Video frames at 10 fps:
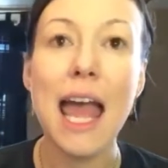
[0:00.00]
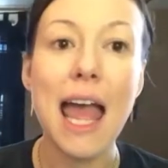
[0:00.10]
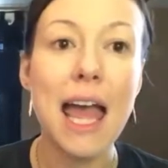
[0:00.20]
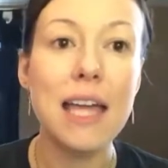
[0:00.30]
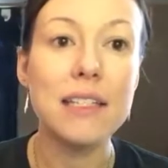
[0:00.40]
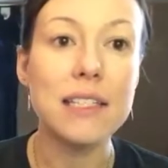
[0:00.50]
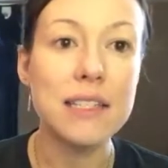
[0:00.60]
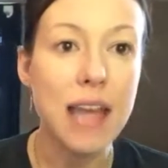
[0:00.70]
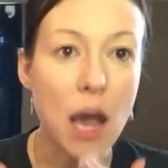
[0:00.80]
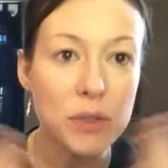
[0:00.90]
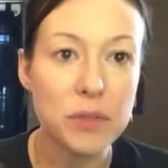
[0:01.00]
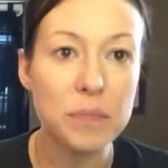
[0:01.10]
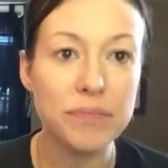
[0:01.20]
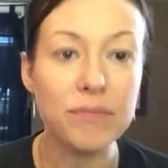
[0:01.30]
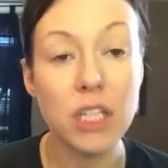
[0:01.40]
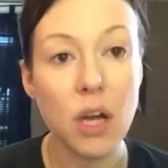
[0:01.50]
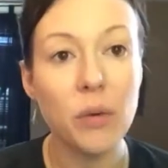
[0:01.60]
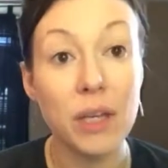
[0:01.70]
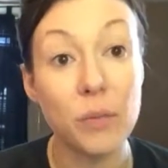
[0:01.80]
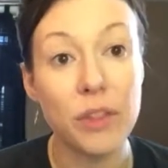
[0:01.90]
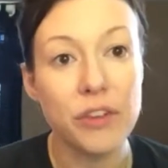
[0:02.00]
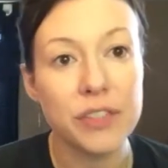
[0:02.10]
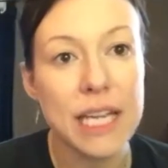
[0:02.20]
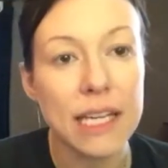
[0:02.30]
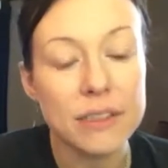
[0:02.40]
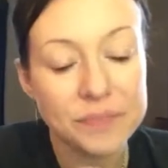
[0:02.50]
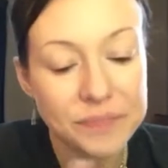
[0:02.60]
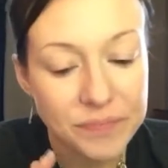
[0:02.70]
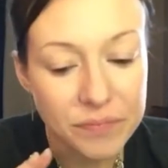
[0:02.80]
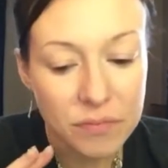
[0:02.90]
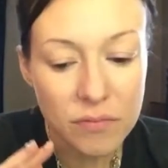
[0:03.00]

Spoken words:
and that was, you know, it with your skin.